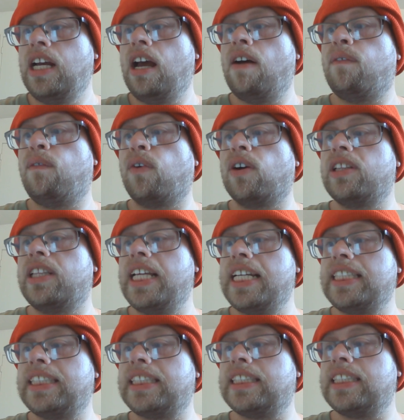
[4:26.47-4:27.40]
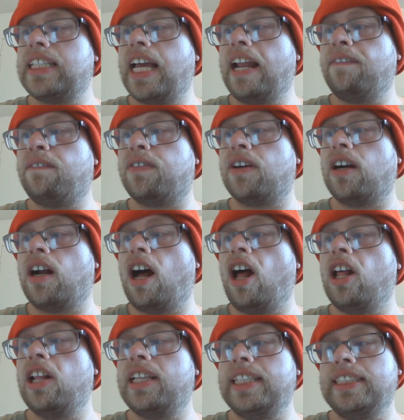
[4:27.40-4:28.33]
For this and for
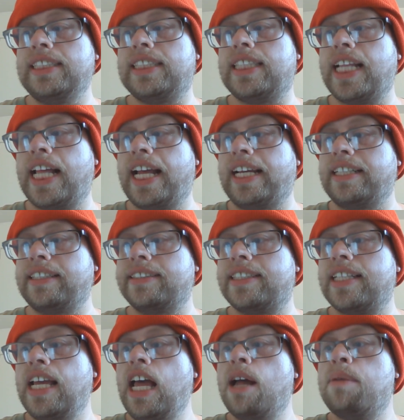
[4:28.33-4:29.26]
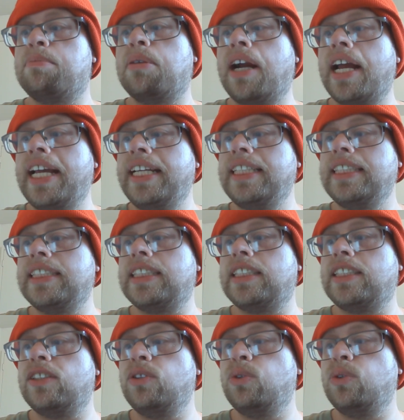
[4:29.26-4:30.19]
all these things, praise
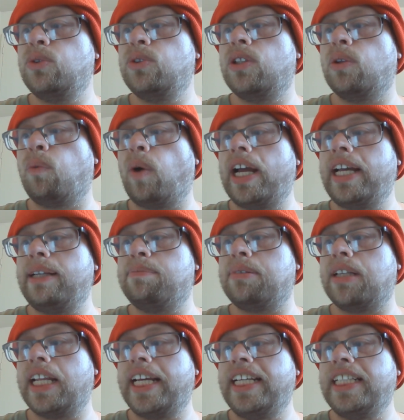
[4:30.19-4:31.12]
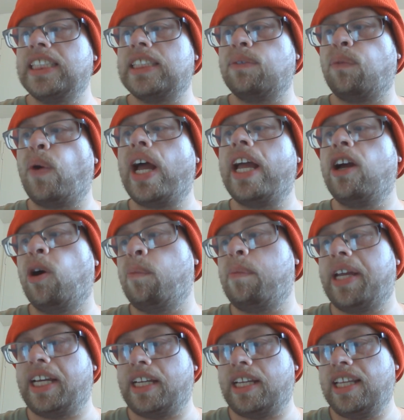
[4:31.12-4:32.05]
to the white plains of
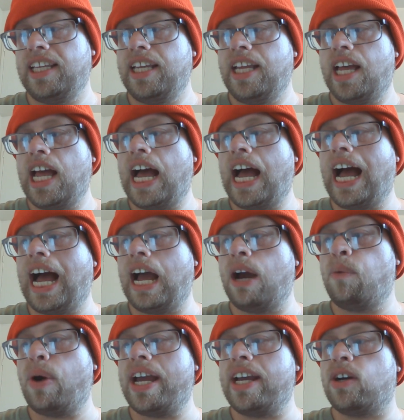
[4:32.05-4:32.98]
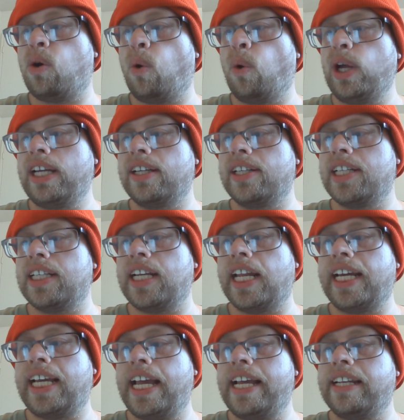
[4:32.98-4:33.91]
Wyoming, highway coiled
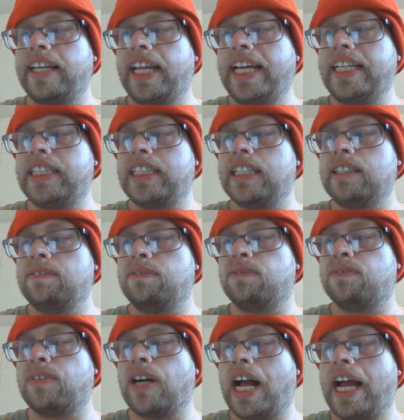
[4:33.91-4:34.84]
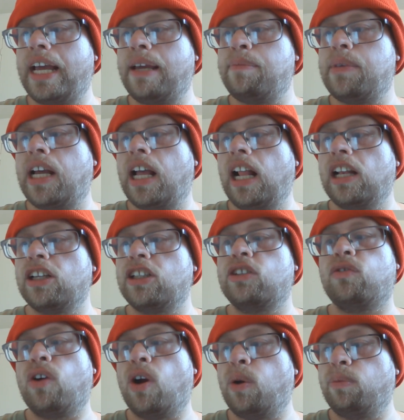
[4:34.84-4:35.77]
like a length of
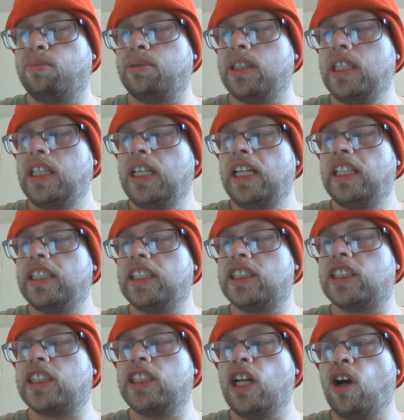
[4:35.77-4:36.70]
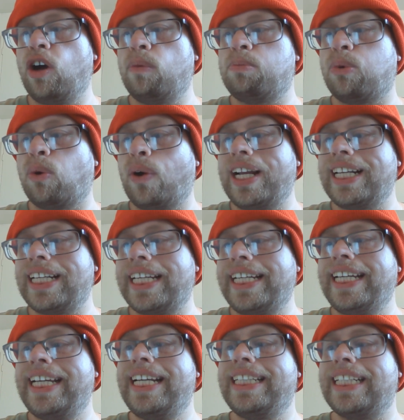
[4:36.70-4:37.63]
rime-colored rope, to snow
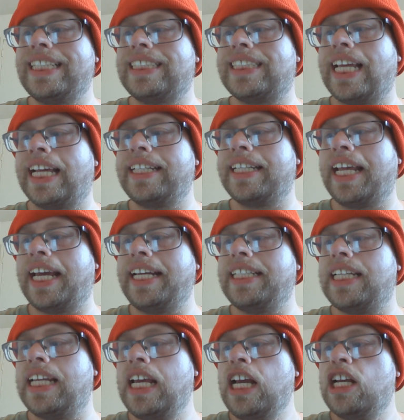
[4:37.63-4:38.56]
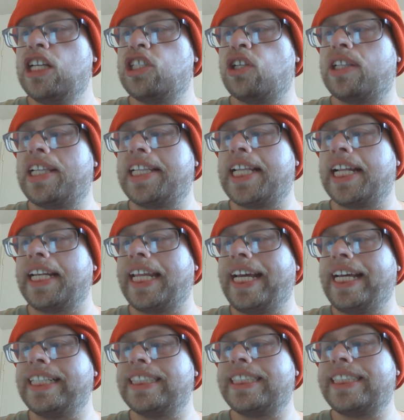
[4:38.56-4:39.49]
broiling in the sunlight so that the
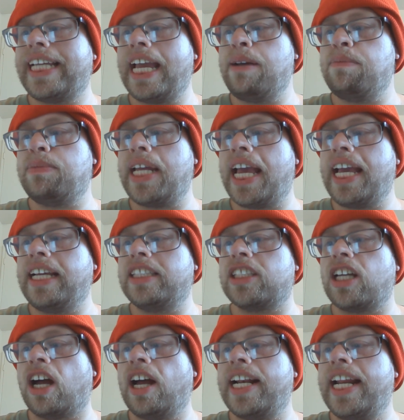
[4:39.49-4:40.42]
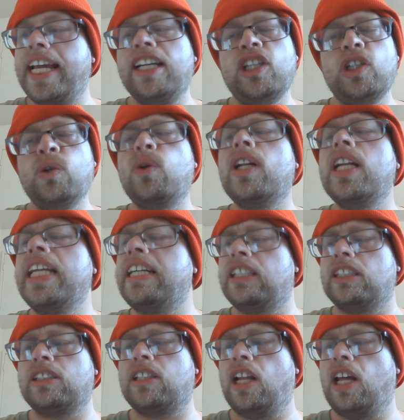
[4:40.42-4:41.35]
landscape takes on a
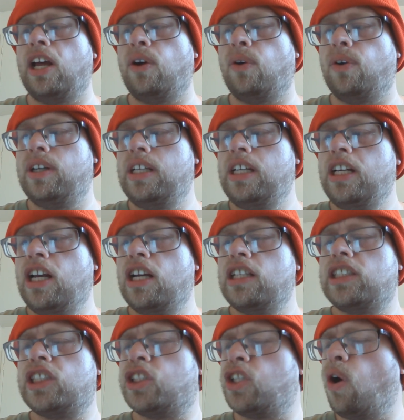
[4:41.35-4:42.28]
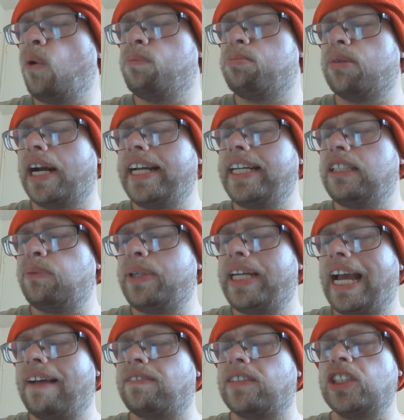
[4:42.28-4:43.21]
nuclear glow, so bright
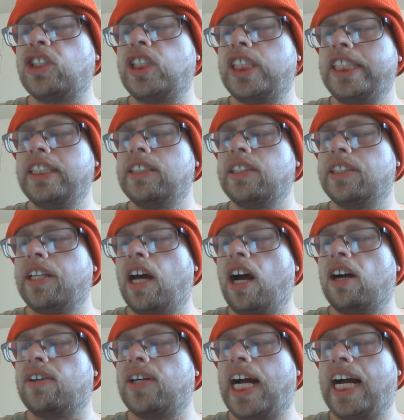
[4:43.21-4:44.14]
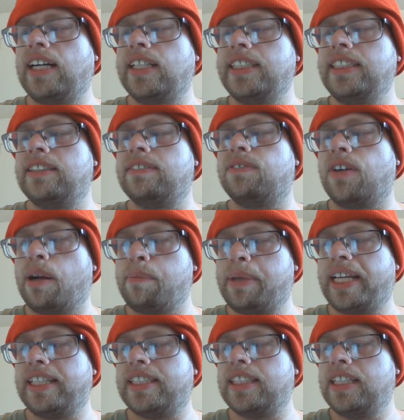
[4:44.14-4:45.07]
we have to shield our eyes from
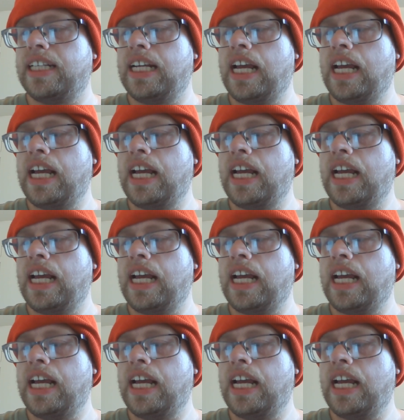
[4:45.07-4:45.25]
it.